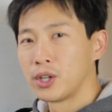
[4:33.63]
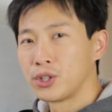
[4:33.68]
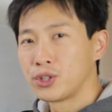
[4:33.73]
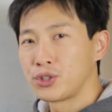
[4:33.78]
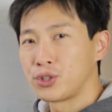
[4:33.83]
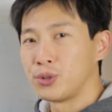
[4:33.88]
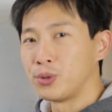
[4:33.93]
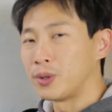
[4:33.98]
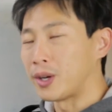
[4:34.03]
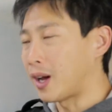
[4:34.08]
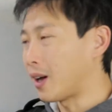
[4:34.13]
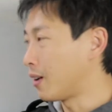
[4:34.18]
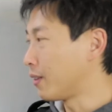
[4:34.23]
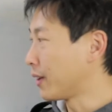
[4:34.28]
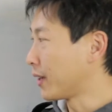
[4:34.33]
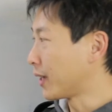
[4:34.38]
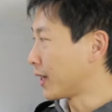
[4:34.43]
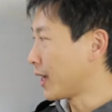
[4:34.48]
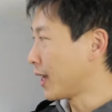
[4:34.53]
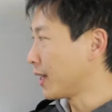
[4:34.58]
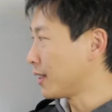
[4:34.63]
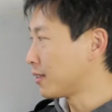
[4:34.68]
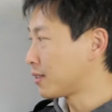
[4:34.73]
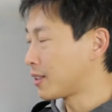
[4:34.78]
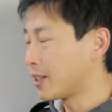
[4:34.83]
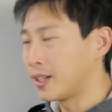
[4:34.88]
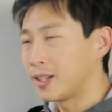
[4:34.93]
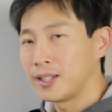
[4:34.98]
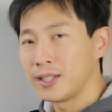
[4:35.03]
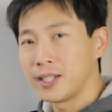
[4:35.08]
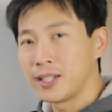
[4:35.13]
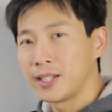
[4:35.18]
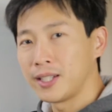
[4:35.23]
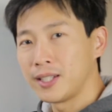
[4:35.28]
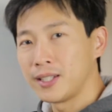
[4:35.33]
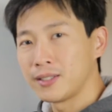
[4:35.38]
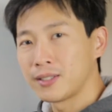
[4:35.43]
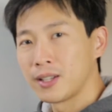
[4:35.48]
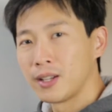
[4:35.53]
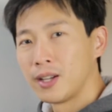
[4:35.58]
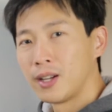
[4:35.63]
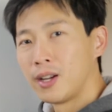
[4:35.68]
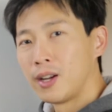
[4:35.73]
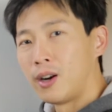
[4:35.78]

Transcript: shoot out in case the LEDs